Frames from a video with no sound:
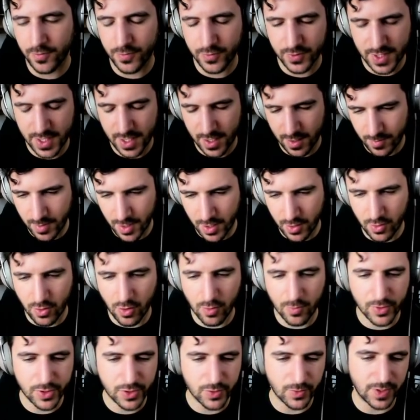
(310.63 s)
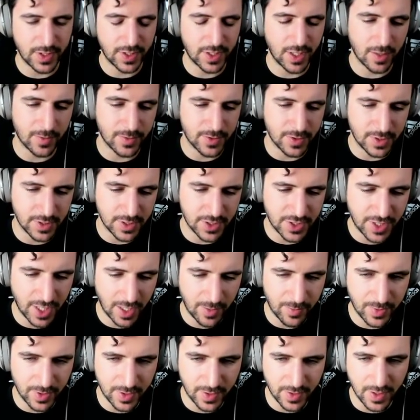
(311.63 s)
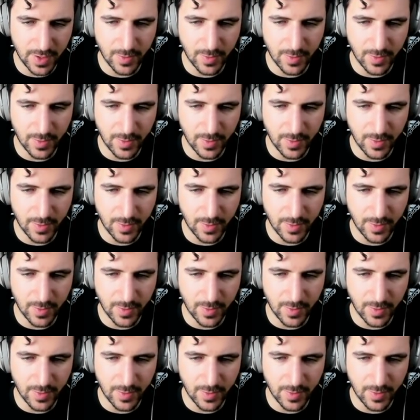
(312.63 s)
if we think about combos when it comes to this champion,